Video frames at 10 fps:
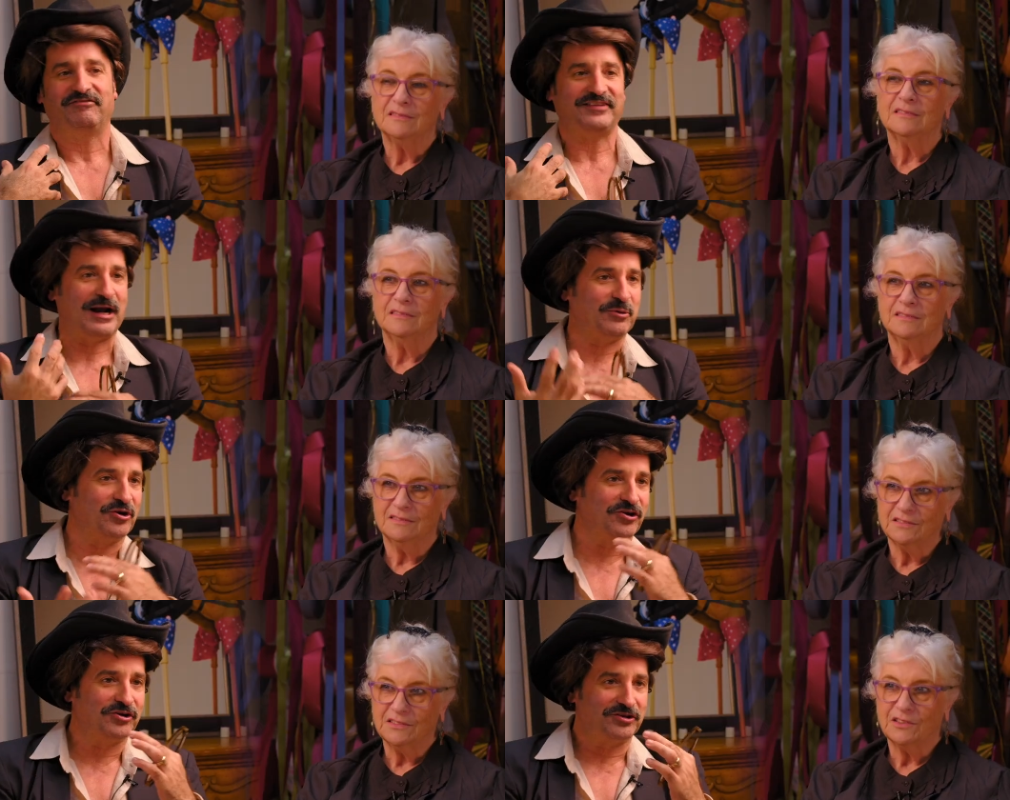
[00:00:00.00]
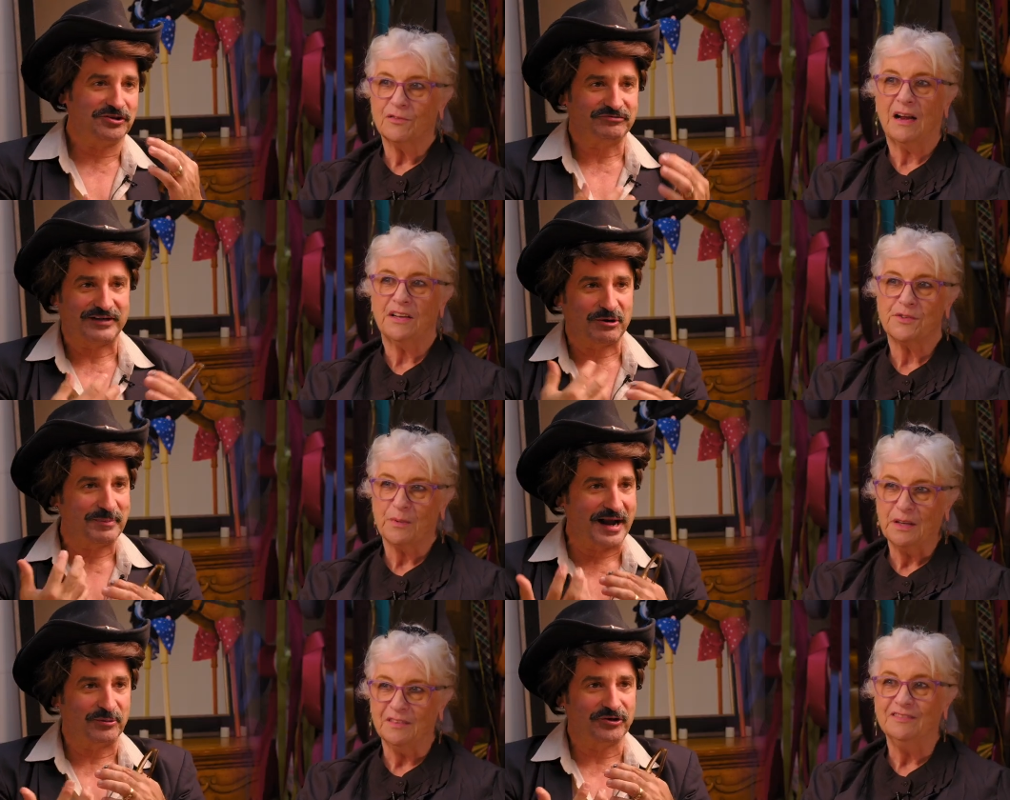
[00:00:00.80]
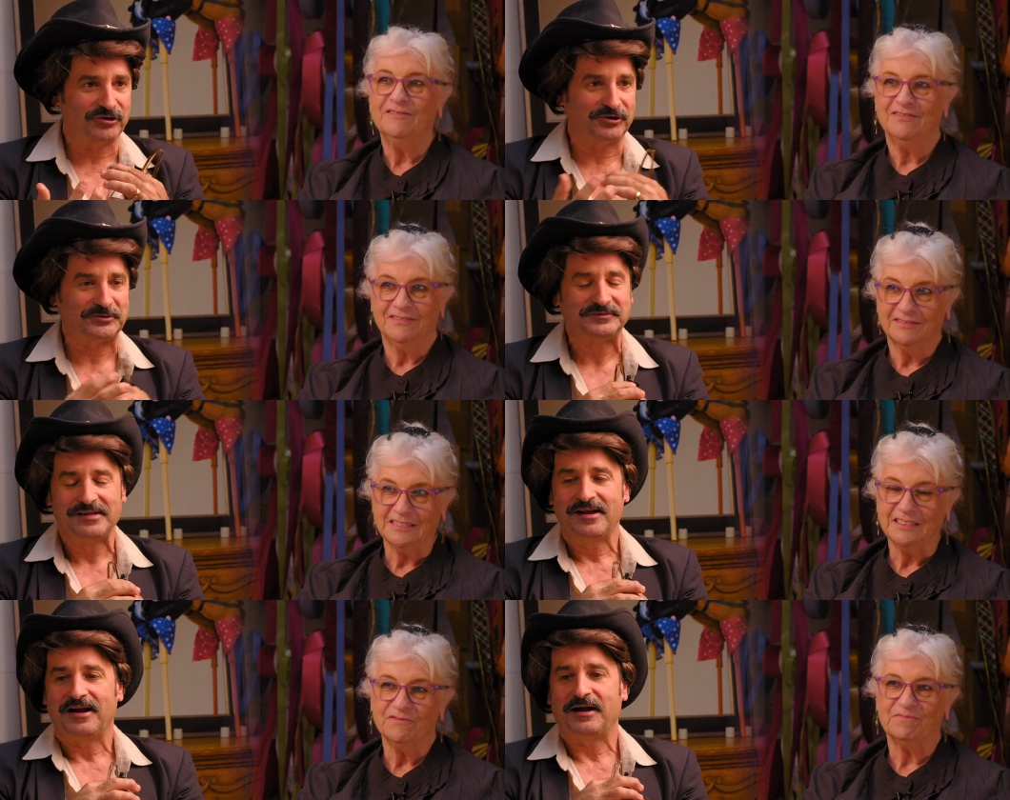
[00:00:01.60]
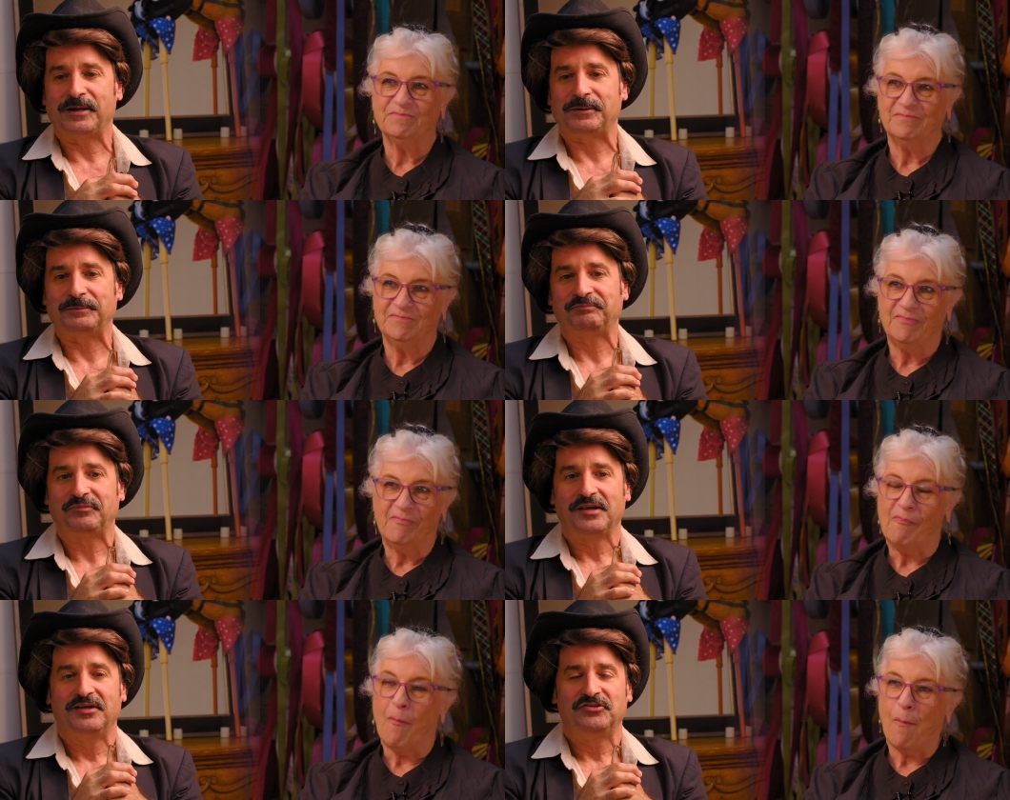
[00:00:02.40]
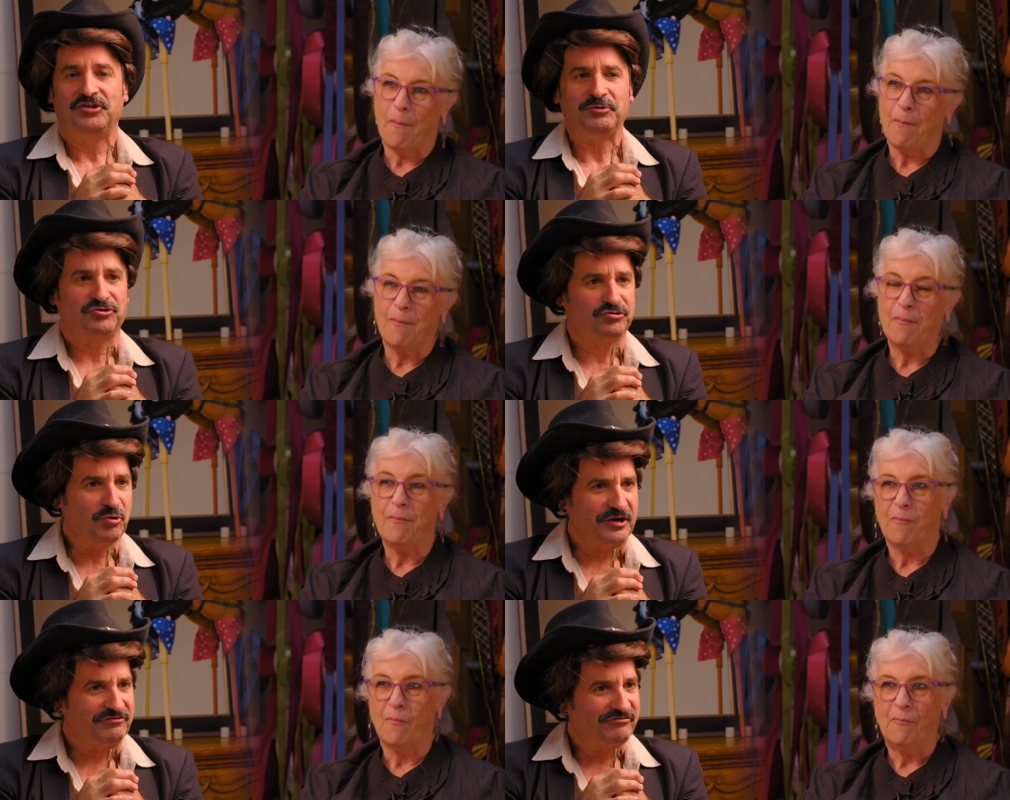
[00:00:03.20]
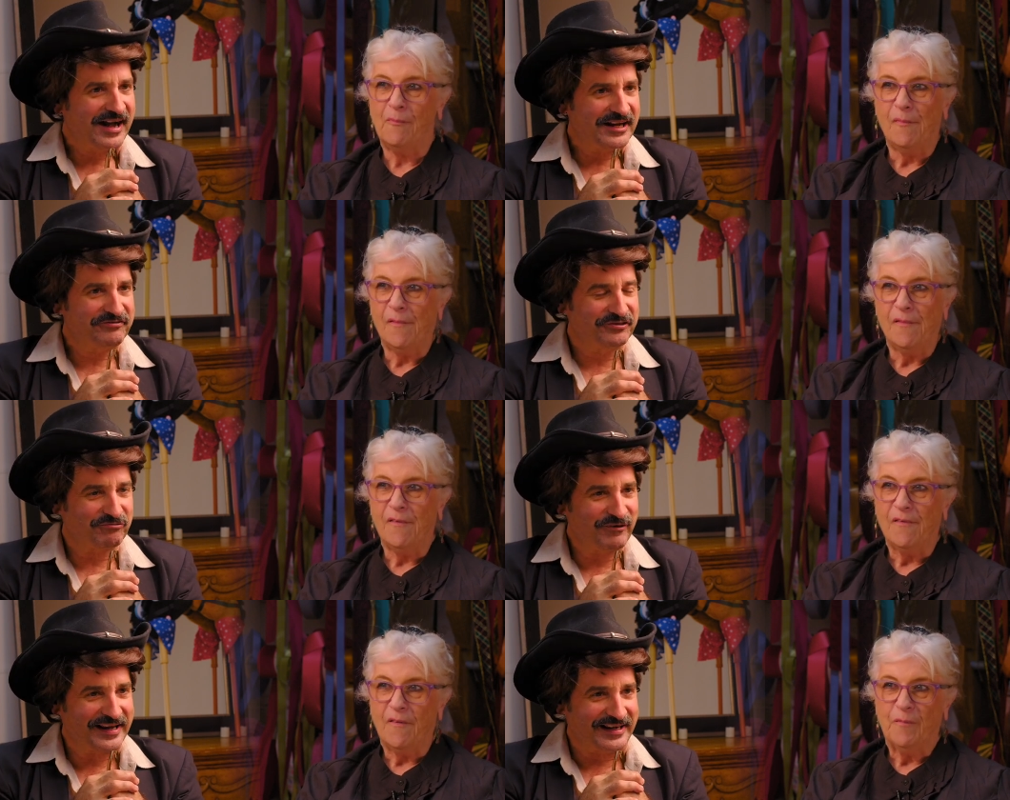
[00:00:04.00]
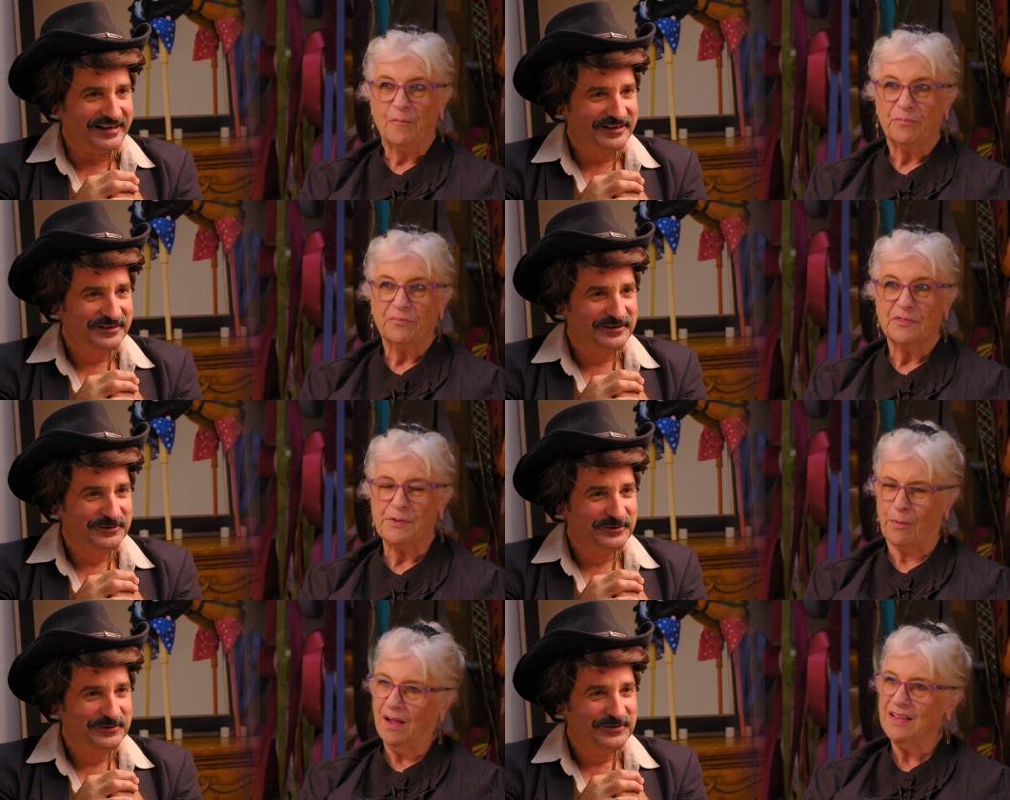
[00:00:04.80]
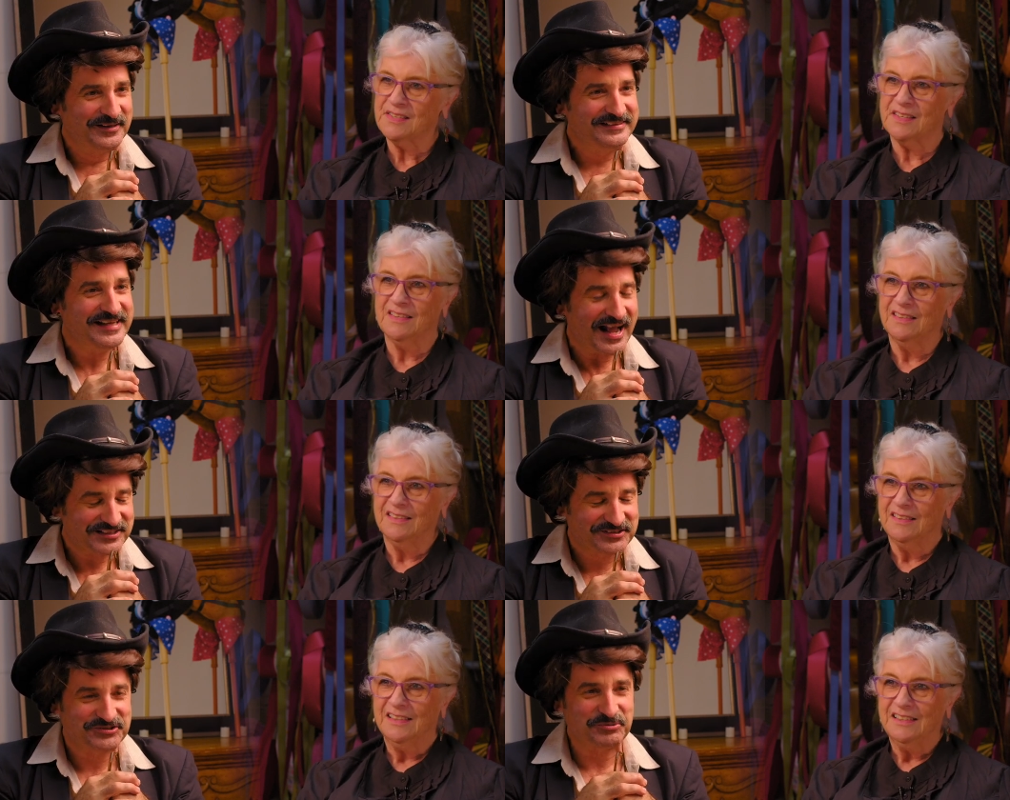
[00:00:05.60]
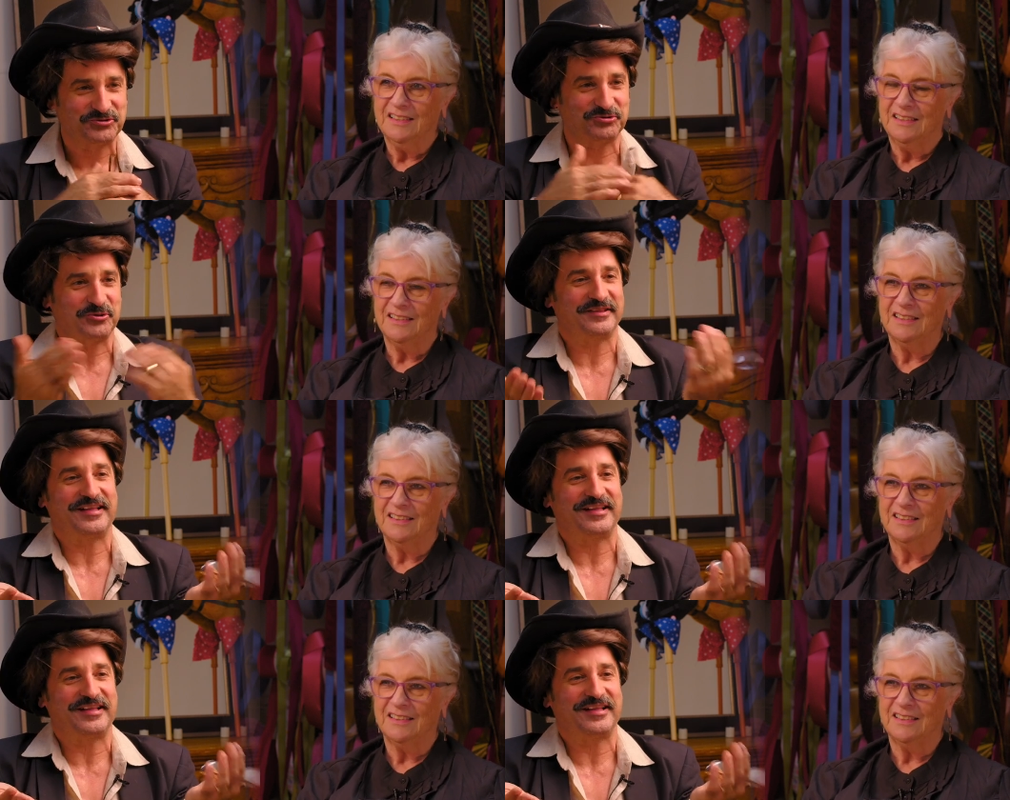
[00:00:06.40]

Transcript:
Speaker 1: flower girl, flower power girl. Um, she was short, five three. She was. Yes, she was shorter